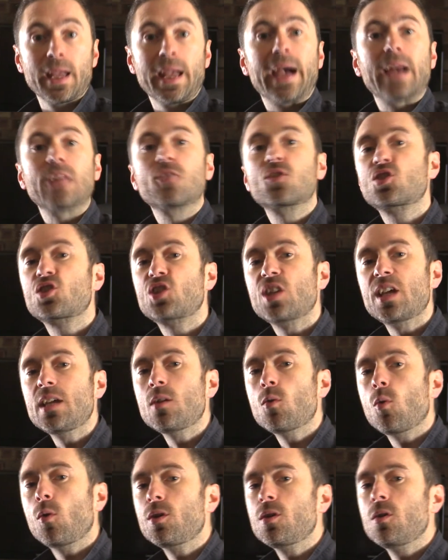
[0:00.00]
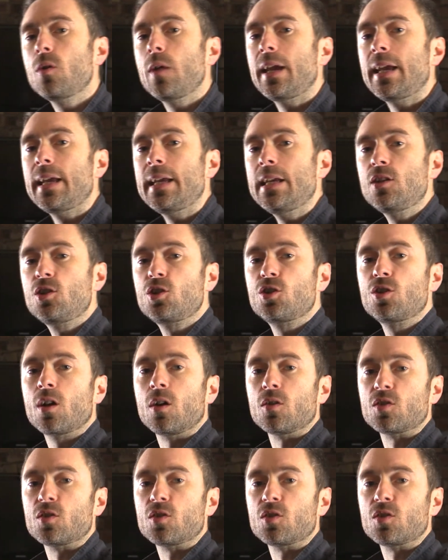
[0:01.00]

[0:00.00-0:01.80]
and seeing what you each know,